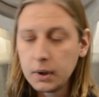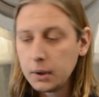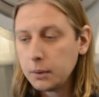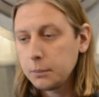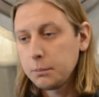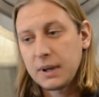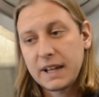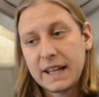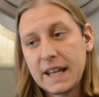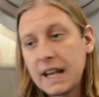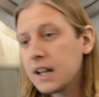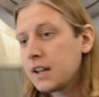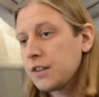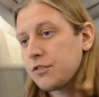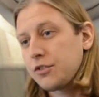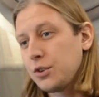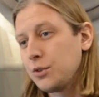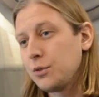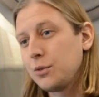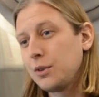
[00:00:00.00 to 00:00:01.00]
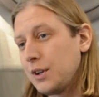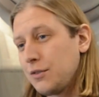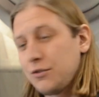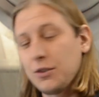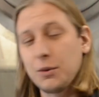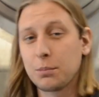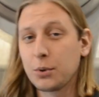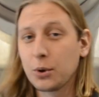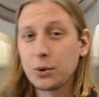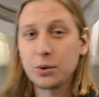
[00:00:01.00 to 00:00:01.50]
But again, if
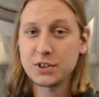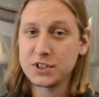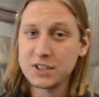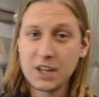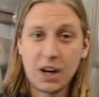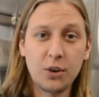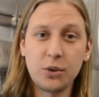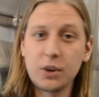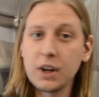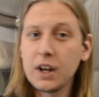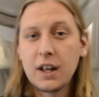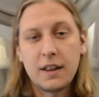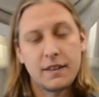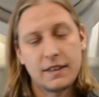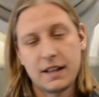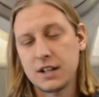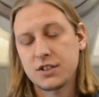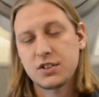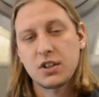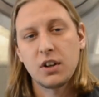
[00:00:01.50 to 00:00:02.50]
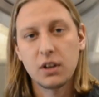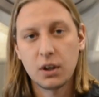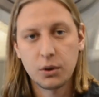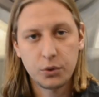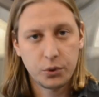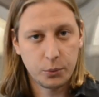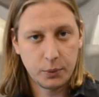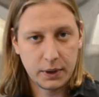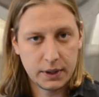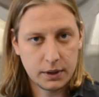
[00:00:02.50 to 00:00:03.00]
you brew a stout, that's all out
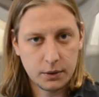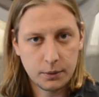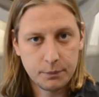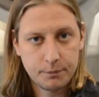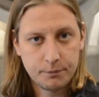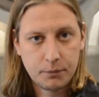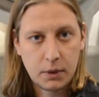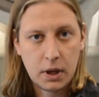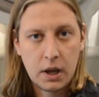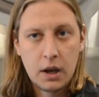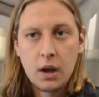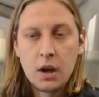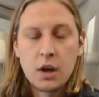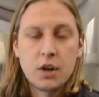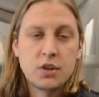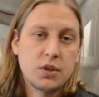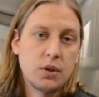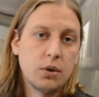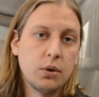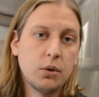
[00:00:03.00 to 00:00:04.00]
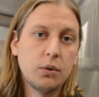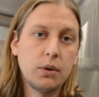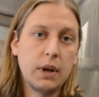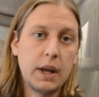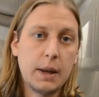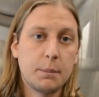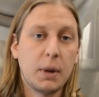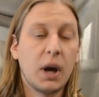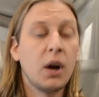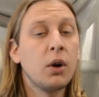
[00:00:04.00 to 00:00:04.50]
the window. So
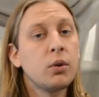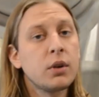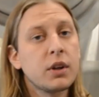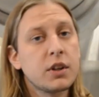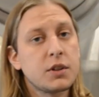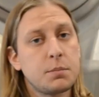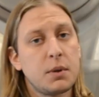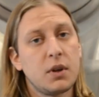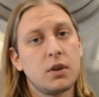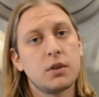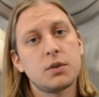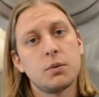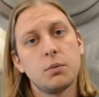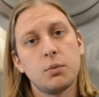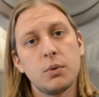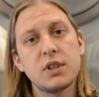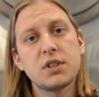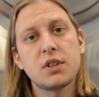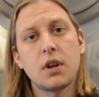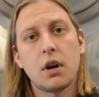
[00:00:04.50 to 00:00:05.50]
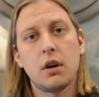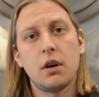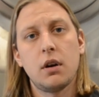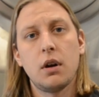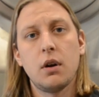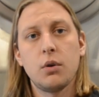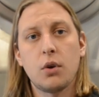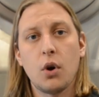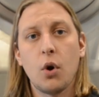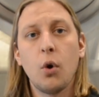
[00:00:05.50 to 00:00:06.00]
in my own experience, when we started
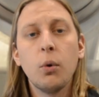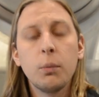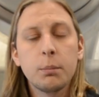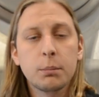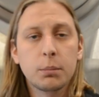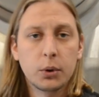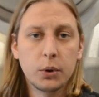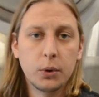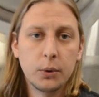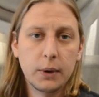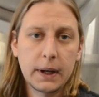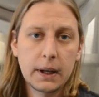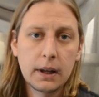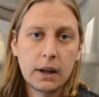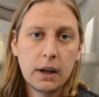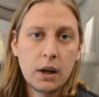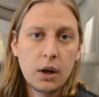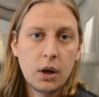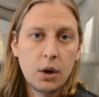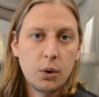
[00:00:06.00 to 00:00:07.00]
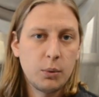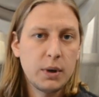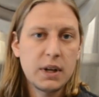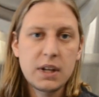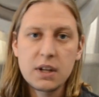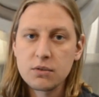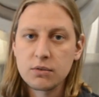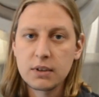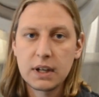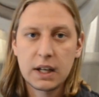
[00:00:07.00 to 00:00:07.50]
out home brewing, we
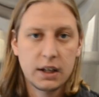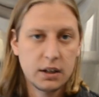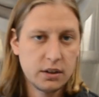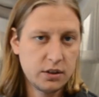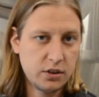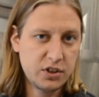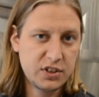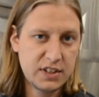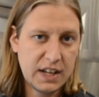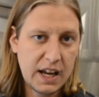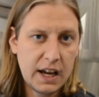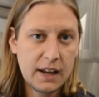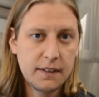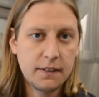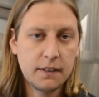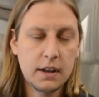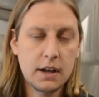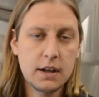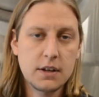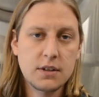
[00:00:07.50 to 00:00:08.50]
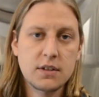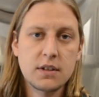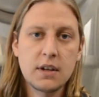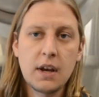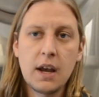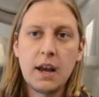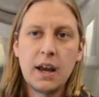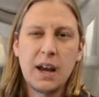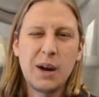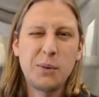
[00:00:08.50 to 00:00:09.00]
didn't really understand this,
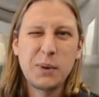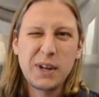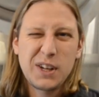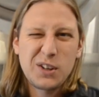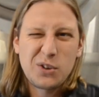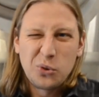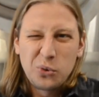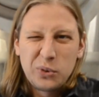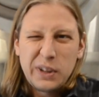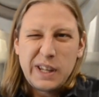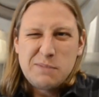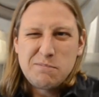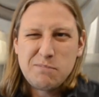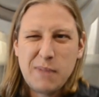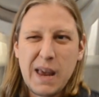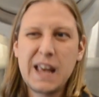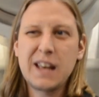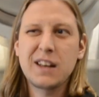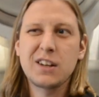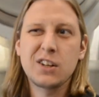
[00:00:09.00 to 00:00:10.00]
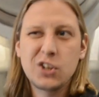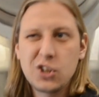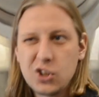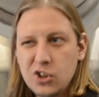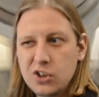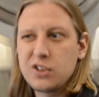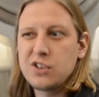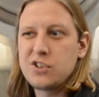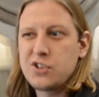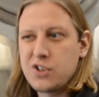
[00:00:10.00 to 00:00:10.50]
and we could only make
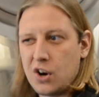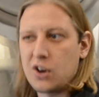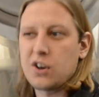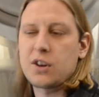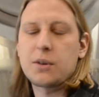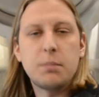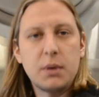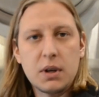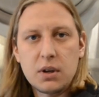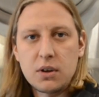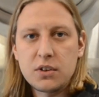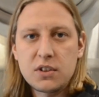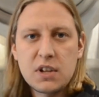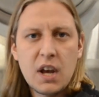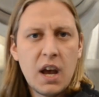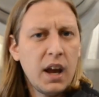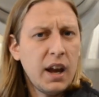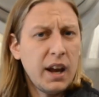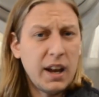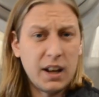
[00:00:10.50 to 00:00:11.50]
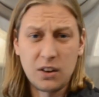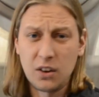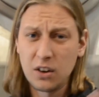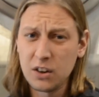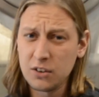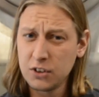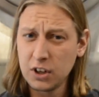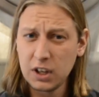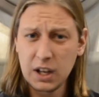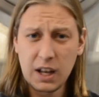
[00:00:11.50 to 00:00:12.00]
good dark beers, and all
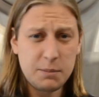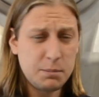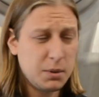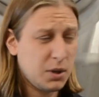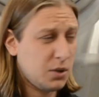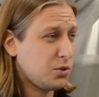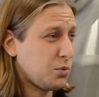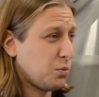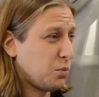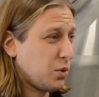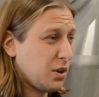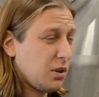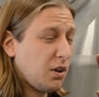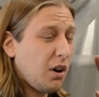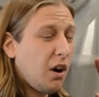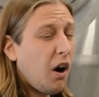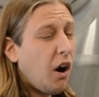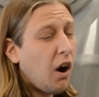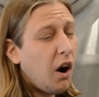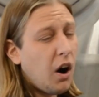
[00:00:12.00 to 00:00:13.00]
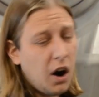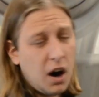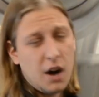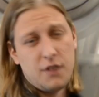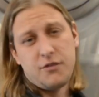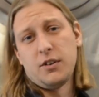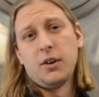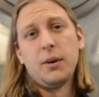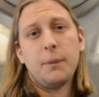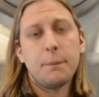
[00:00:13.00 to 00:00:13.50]
of our light beers were
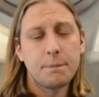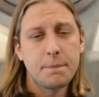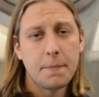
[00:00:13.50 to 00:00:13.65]
awful.